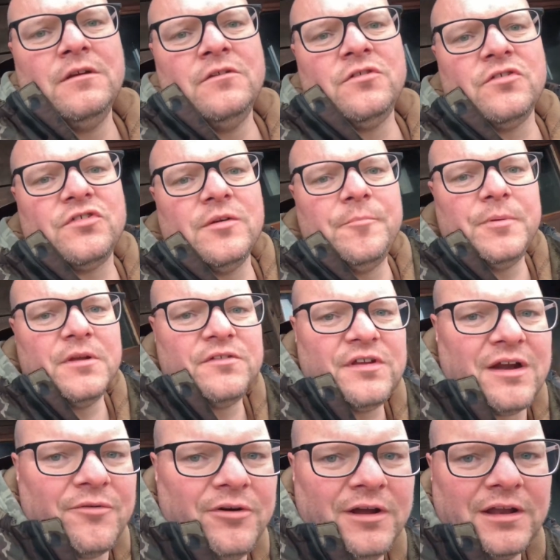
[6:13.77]
So simple as
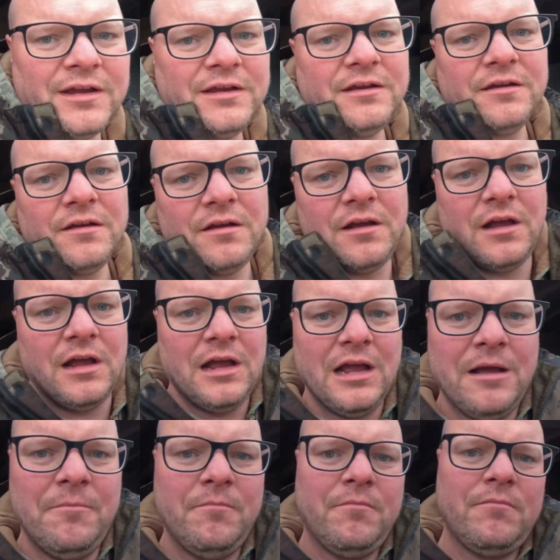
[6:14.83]
that really.
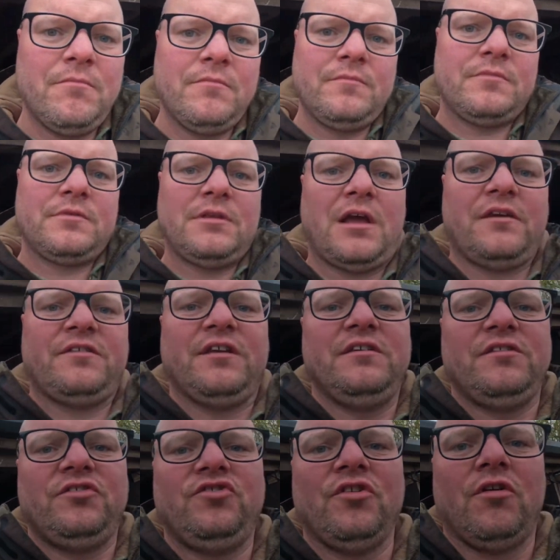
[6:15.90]
Nice
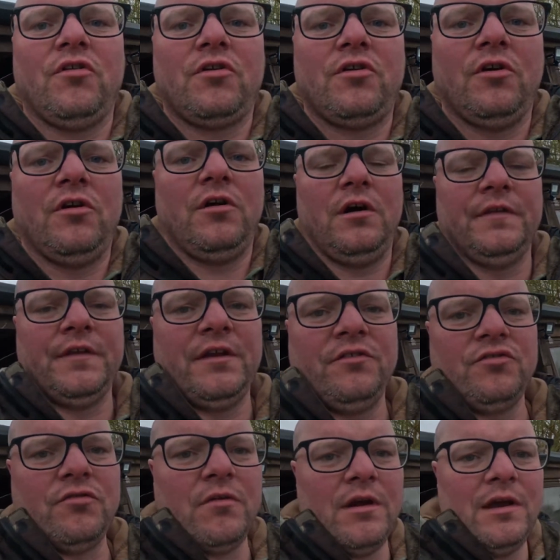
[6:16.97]
easy shortcut, and then
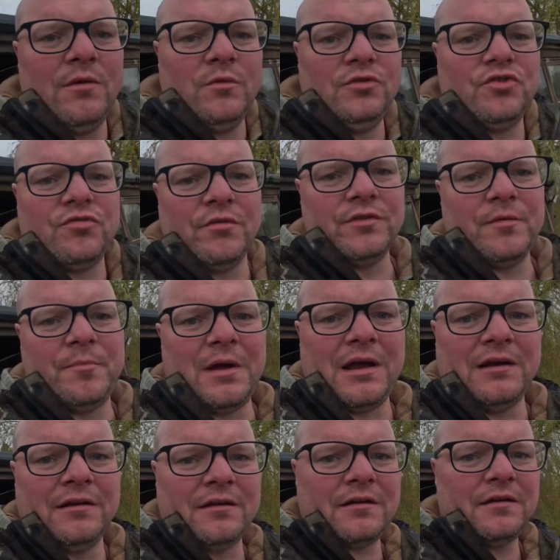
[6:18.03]
it's great once you're on the
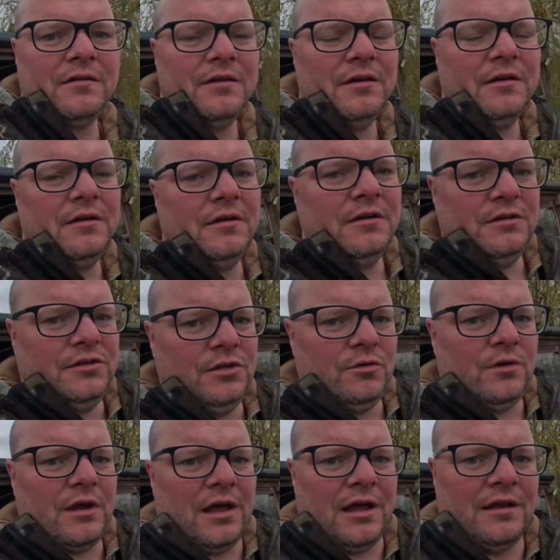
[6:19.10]
bank, you
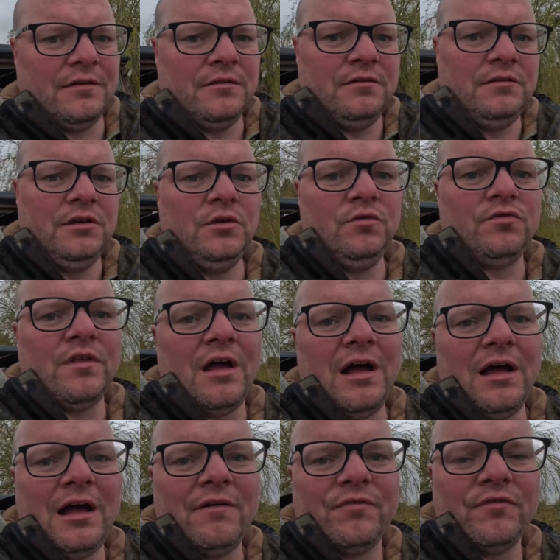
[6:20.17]
can use
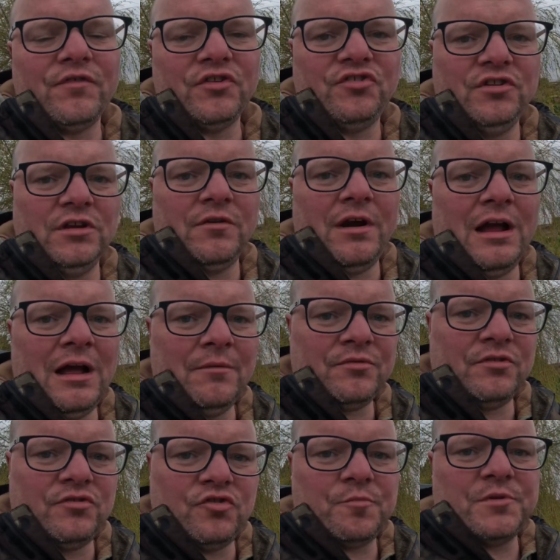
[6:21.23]
that, have the fish in your arms
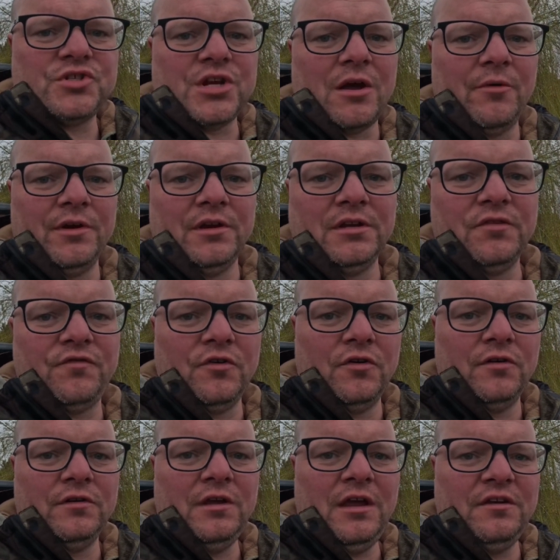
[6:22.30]
and just be shouting at your
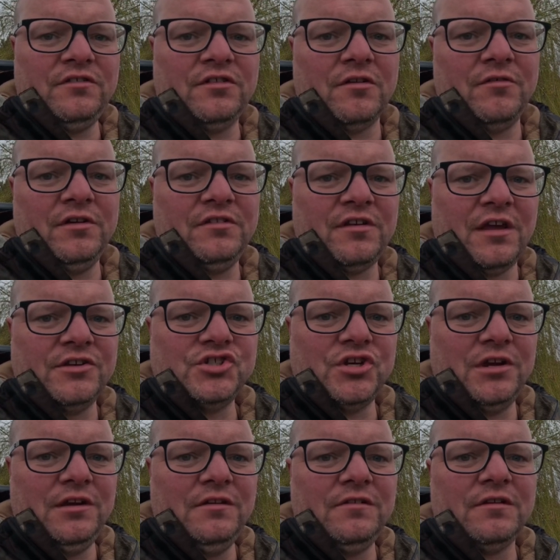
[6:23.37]
phone, hey Siri, say
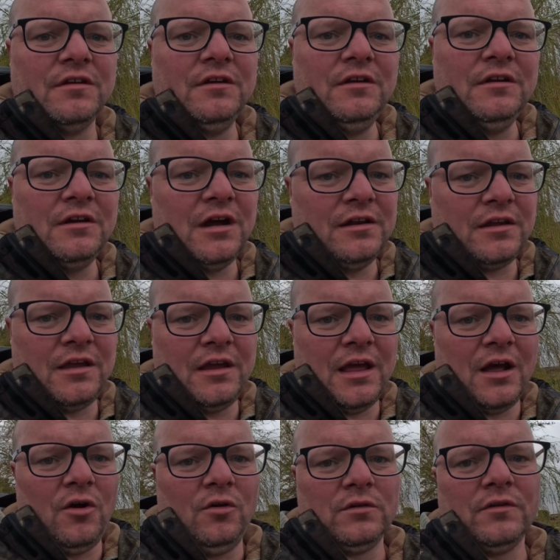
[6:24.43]
cheese, and you can
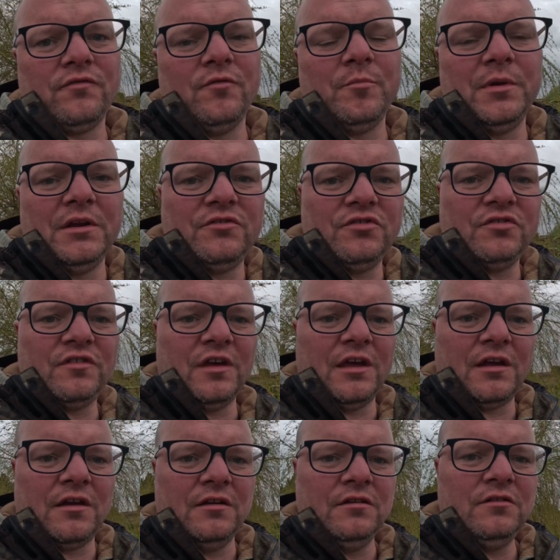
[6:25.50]
get all different pictures
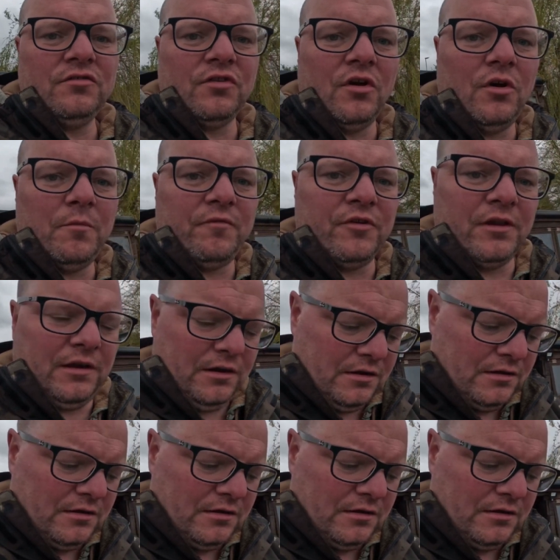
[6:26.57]
taken. So hopefully